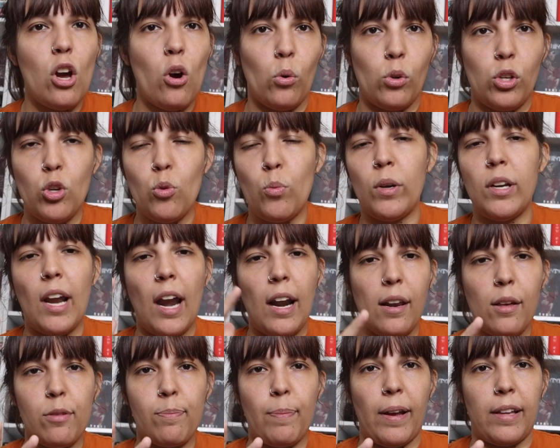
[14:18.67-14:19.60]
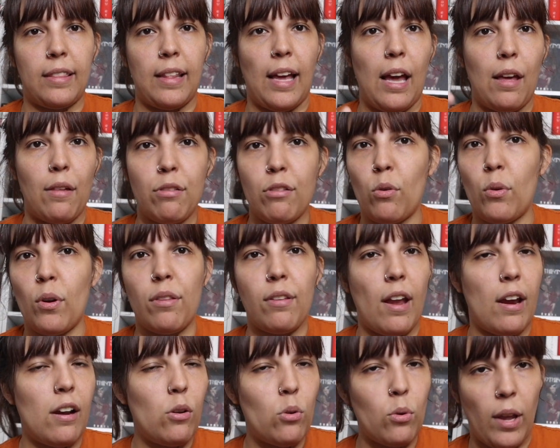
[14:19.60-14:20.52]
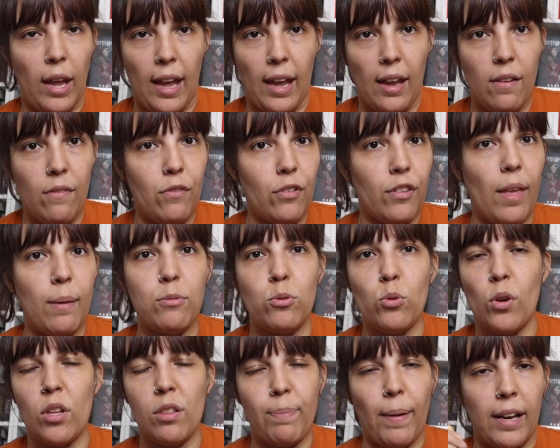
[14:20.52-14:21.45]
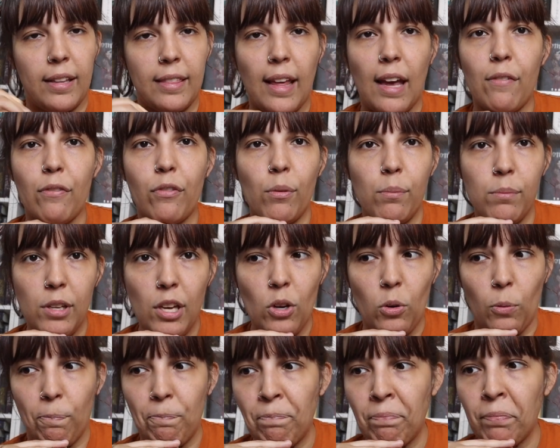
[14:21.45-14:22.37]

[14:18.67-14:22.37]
No, you would not expect that. So it's not okay for them to expect that from you.